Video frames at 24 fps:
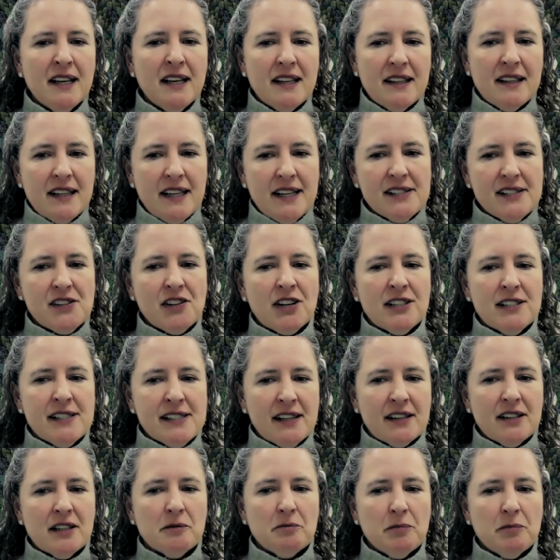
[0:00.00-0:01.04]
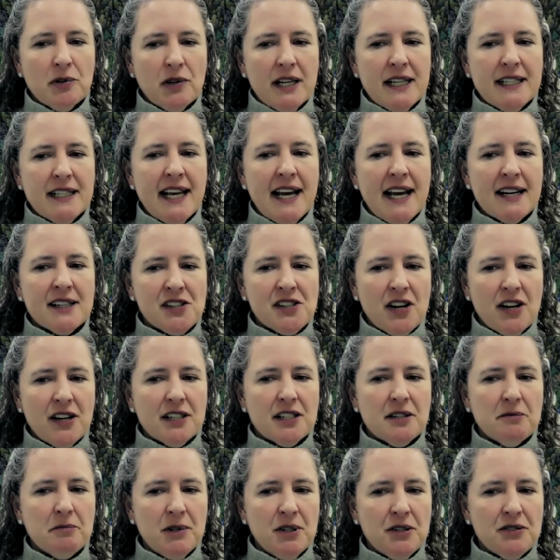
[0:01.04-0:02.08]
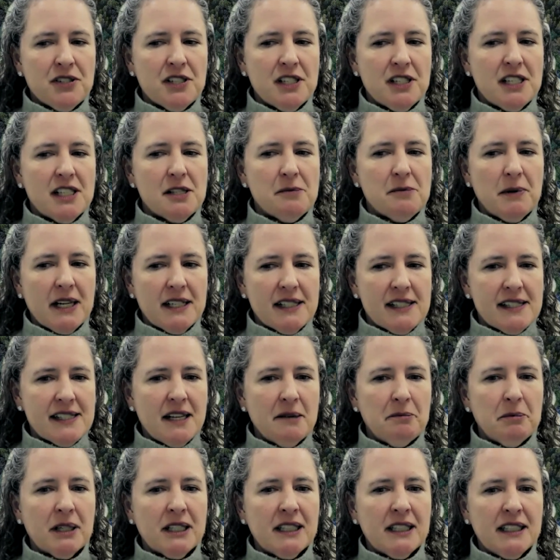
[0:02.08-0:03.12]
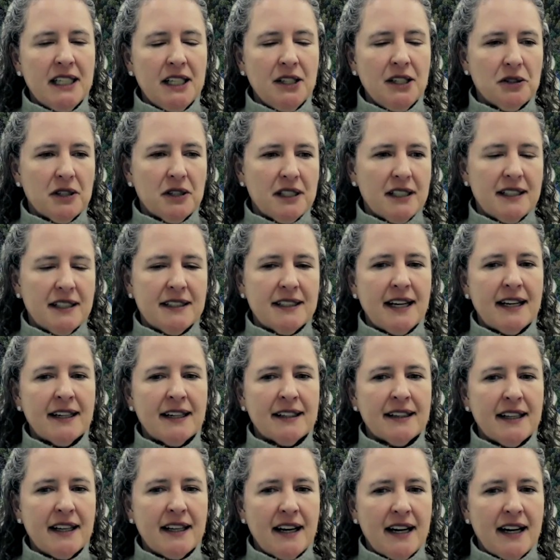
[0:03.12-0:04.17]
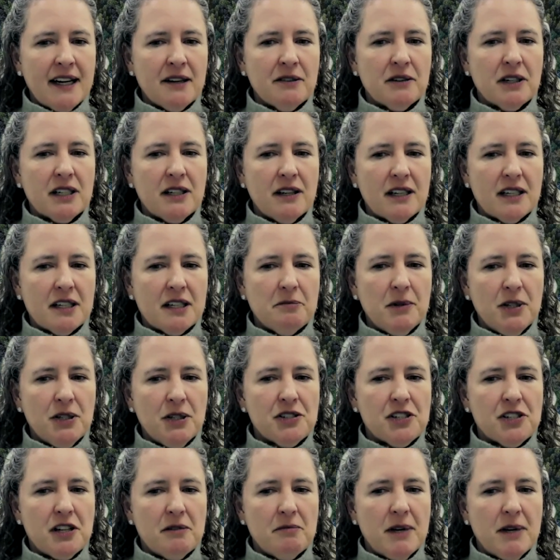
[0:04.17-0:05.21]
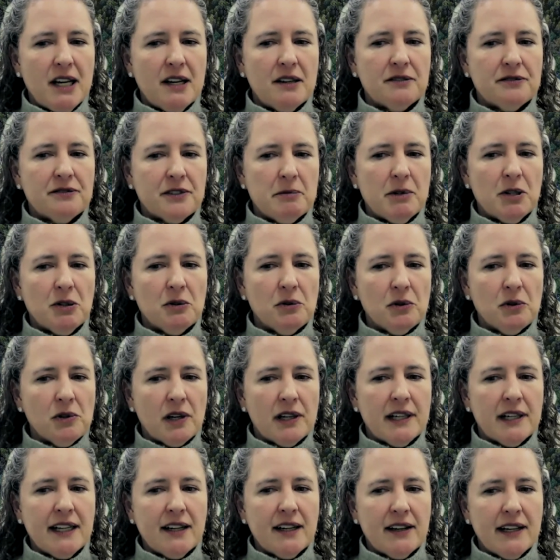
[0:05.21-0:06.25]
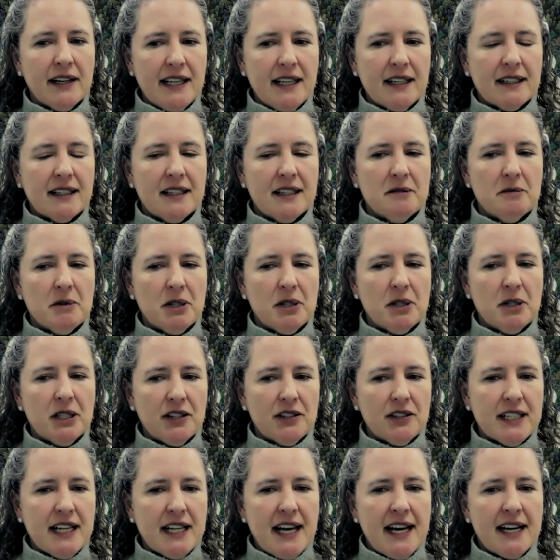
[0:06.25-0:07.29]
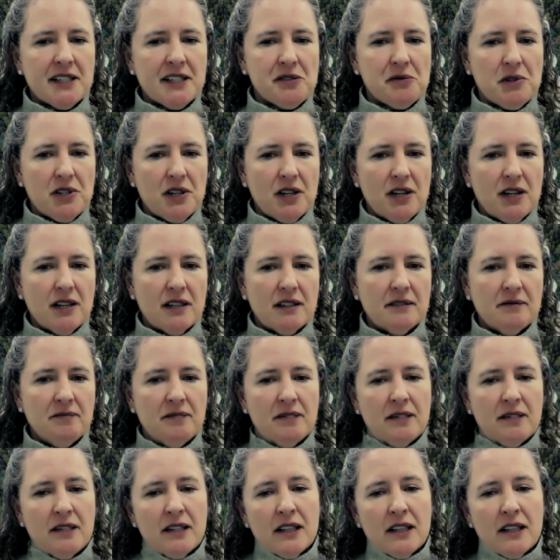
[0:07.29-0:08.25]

These are considered pre-tax contributions because typically you can deduct the IRA contribution amount from your ordinary income on your tax return.